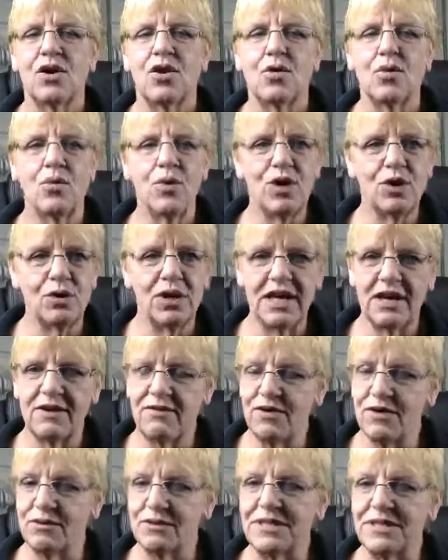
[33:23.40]
We'll give
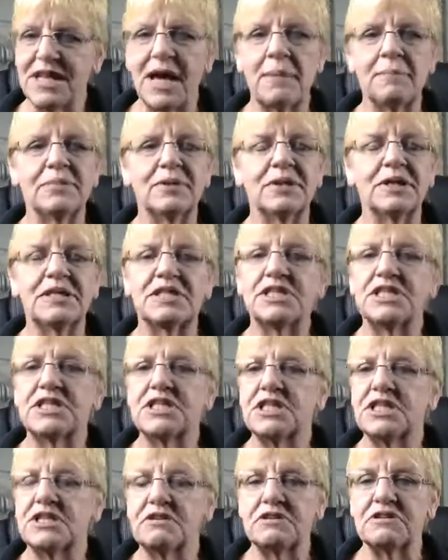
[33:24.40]
you templates to
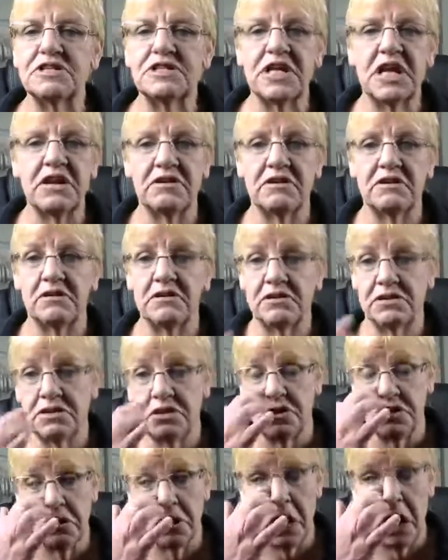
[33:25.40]
your senators, to
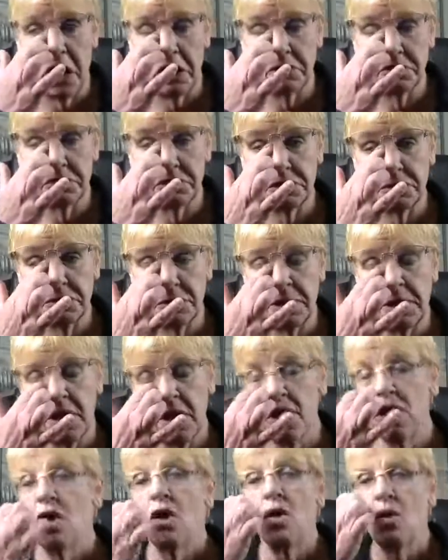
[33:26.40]
your congressmen.
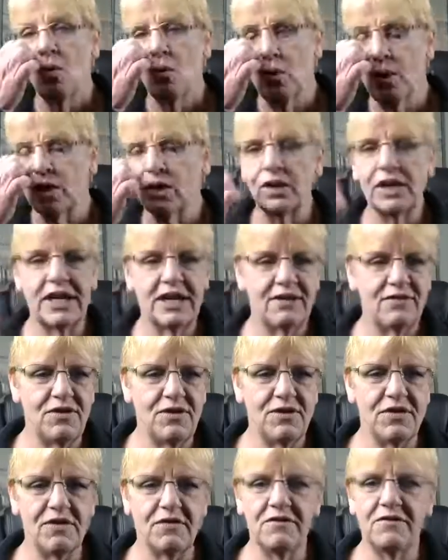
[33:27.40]
We'll give
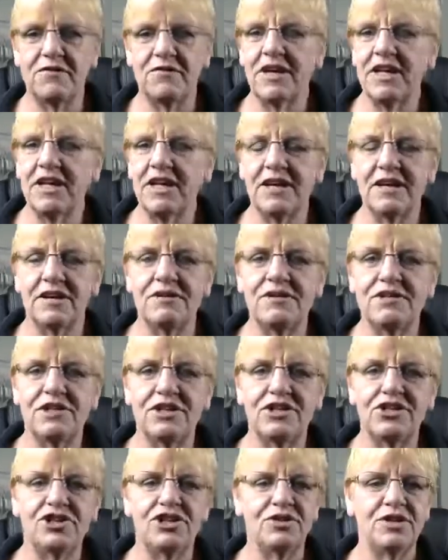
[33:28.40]
you the videos
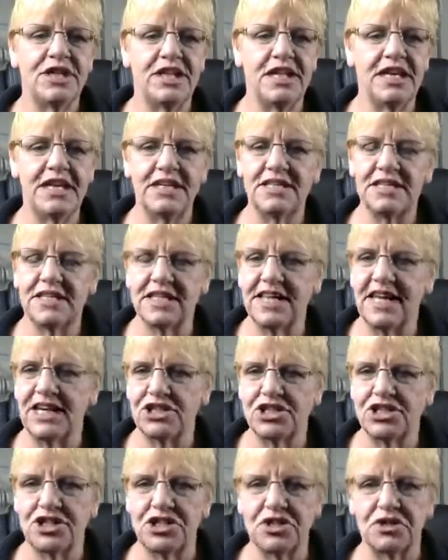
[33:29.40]
that you need to get
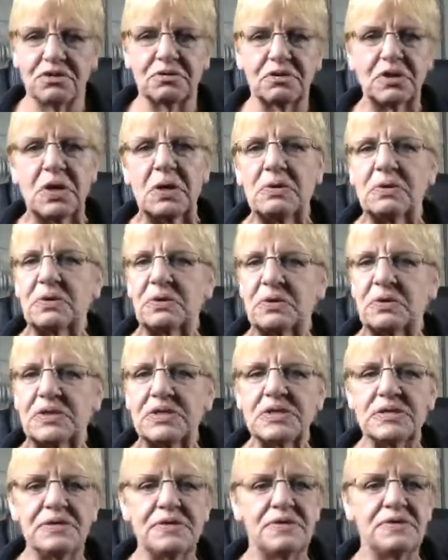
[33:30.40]
to your local
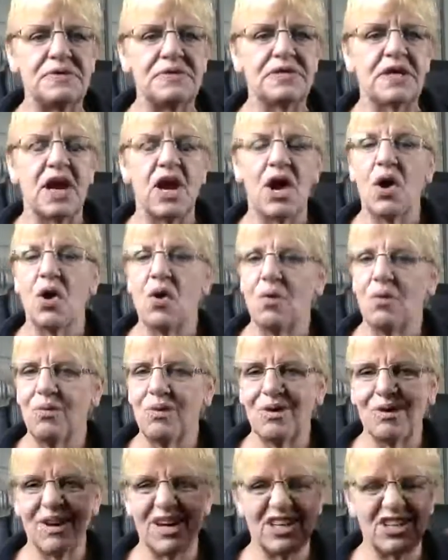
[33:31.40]
news.
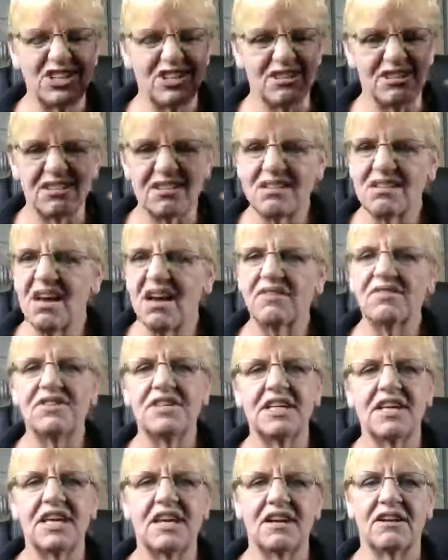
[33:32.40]
We'll get you stuff to
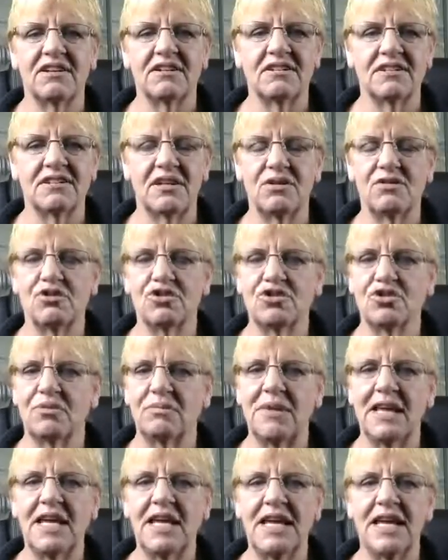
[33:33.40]
get on social
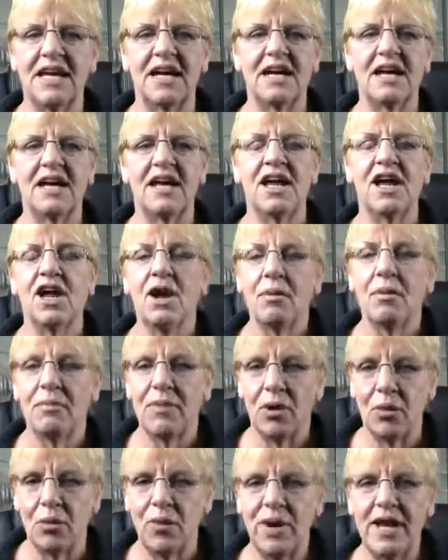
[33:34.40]
media.
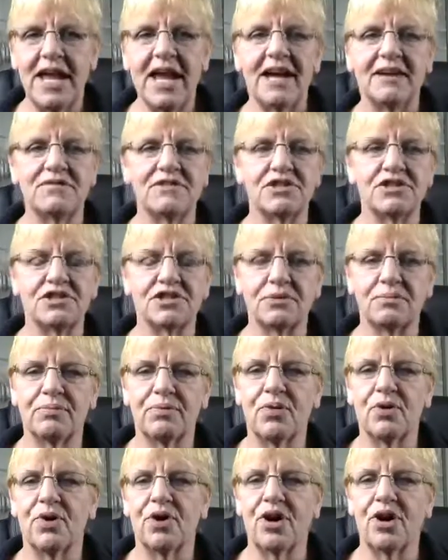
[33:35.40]
But we have to
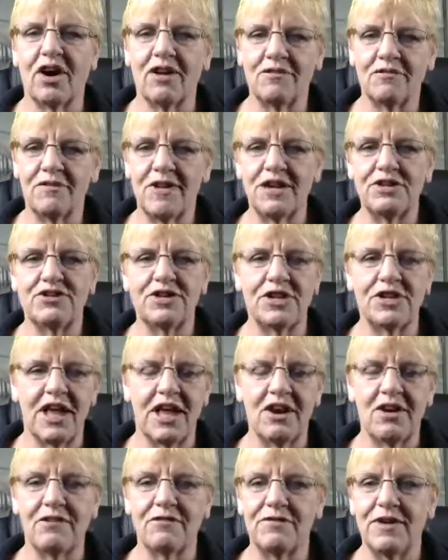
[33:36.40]
support our veteran
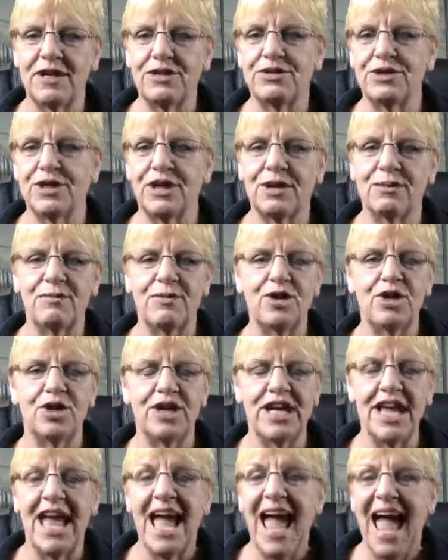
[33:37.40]
and our veteran
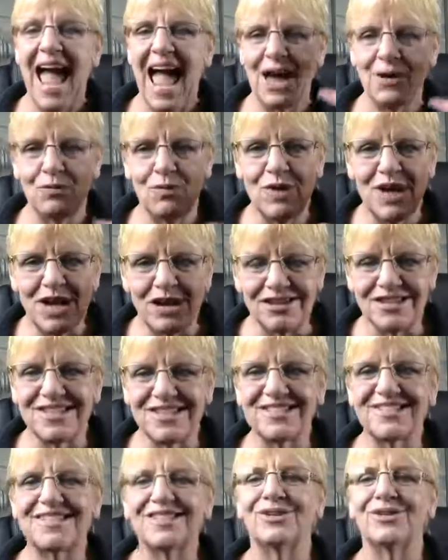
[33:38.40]
community. And we are
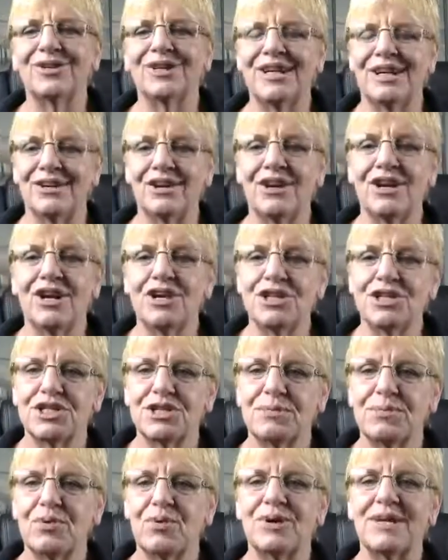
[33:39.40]
still here
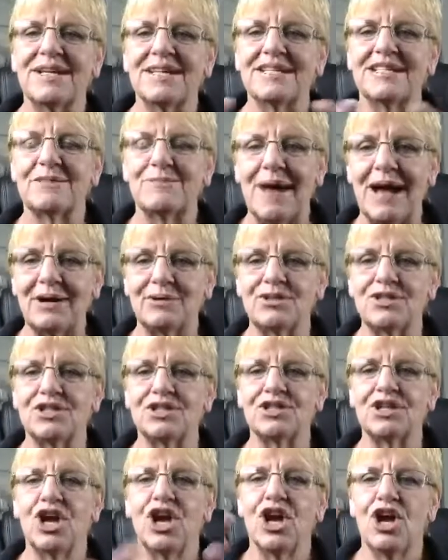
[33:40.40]
supporting
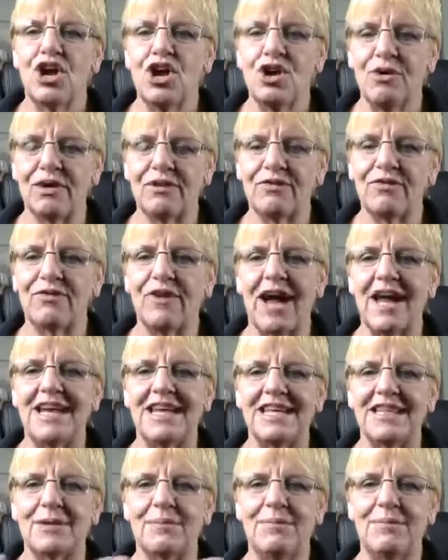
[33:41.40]
spouses who are
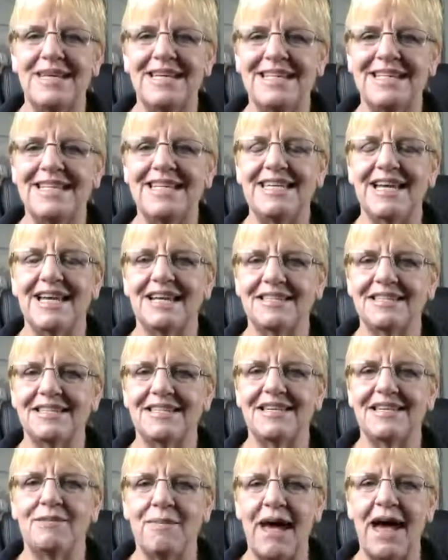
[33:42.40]
fighting the
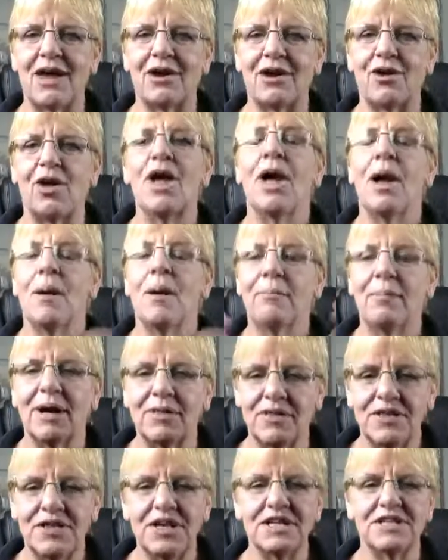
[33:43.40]
PTSD battle.
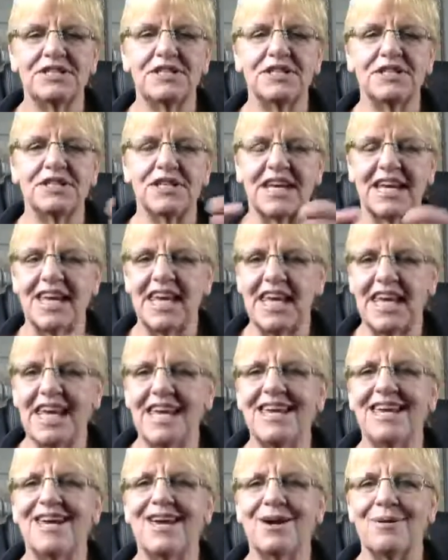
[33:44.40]
But this is a
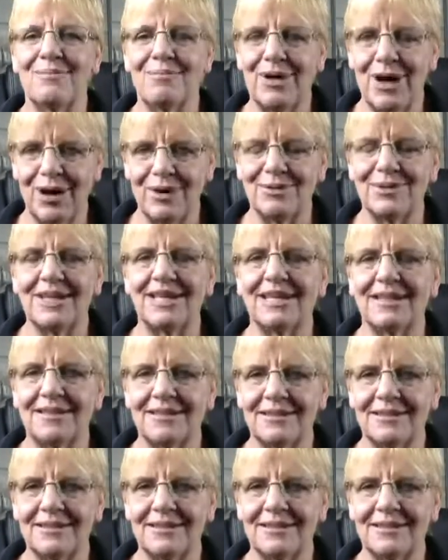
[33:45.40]
key component.